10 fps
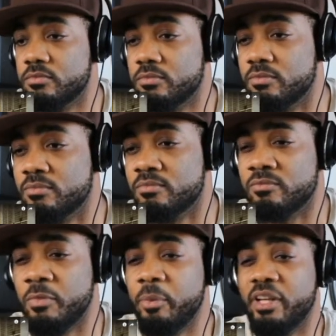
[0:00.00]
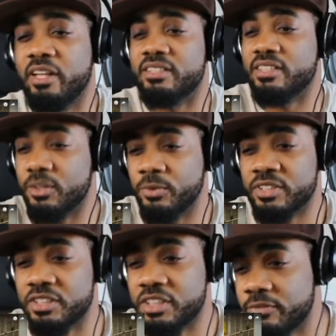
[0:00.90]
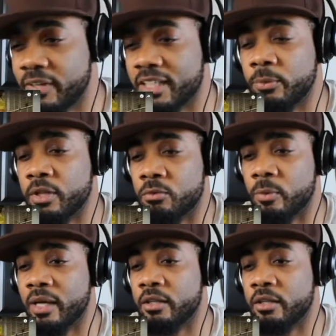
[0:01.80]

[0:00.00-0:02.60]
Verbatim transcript: remember getting sick wasn't shit. Fat, I wanted to rewind